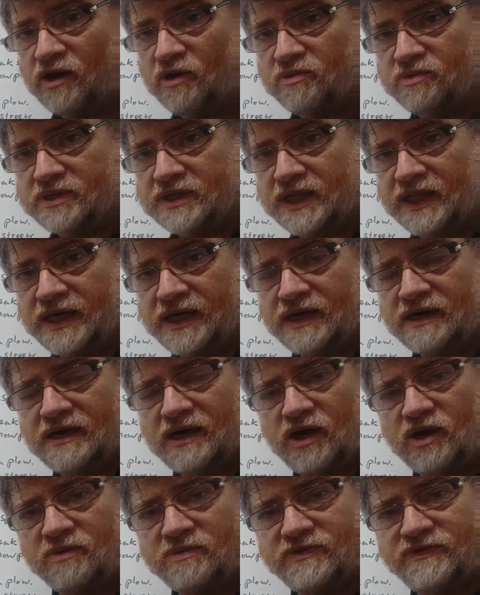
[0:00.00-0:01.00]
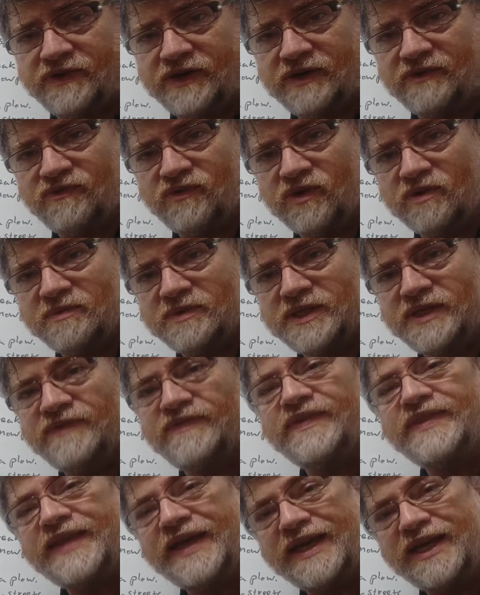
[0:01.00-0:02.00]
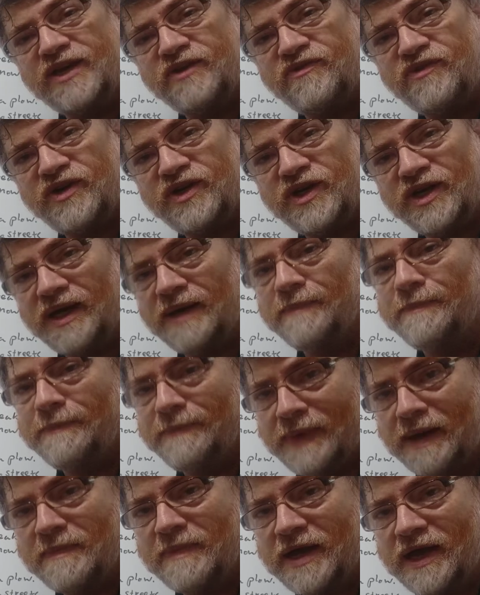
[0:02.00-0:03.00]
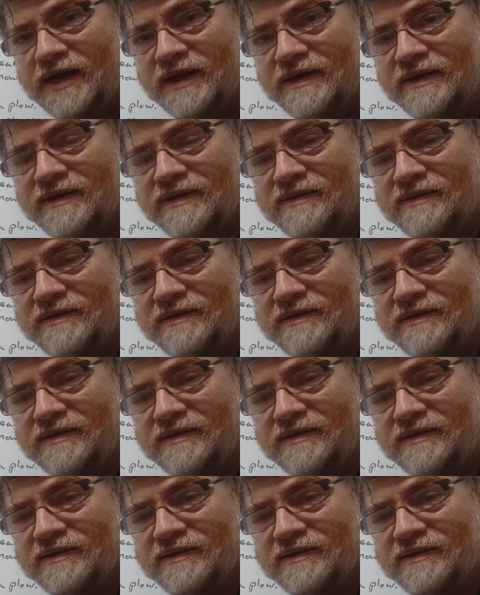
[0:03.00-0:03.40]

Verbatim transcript: I hope it's clear. I hope it's very informative. Thank you for your time. Bye bye.